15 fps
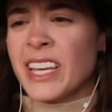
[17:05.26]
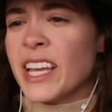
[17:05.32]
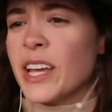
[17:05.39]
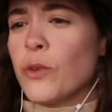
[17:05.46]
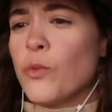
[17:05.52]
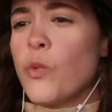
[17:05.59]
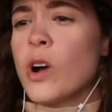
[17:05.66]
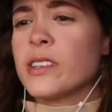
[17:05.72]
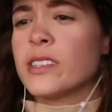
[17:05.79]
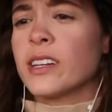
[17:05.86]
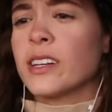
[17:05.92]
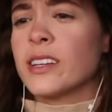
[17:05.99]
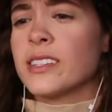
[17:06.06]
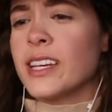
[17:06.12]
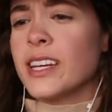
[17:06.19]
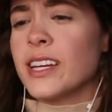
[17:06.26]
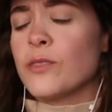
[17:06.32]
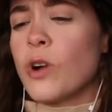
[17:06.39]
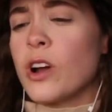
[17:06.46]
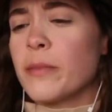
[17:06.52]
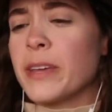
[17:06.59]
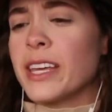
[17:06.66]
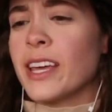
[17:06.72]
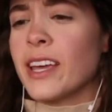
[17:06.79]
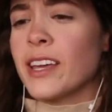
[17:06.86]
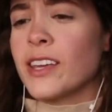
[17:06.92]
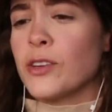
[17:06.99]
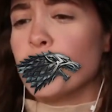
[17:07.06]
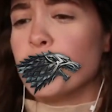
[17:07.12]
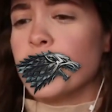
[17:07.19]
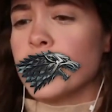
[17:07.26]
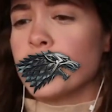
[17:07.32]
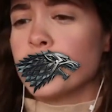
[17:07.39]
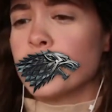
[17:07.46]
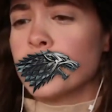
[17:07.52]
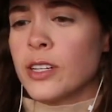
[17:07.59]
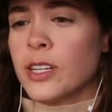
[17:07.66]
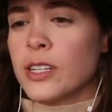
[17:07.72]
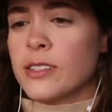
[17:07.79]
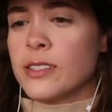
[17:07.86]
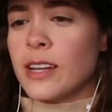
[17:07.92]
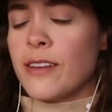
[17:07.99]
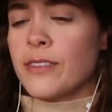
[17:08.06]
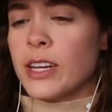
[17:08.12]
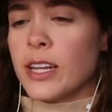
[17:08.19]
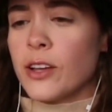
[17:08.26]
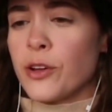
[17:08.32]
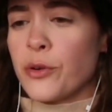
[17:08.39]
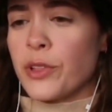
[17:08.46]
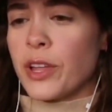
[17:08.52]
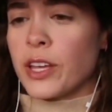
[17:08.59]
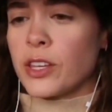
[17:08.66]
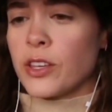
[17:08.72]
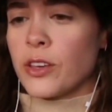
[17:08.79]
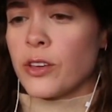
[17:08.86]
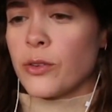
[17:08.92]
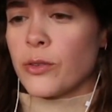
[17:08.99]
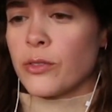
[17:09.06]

It wasn't, because he didn't want to be king, you b-. He doesn't have an ego like you.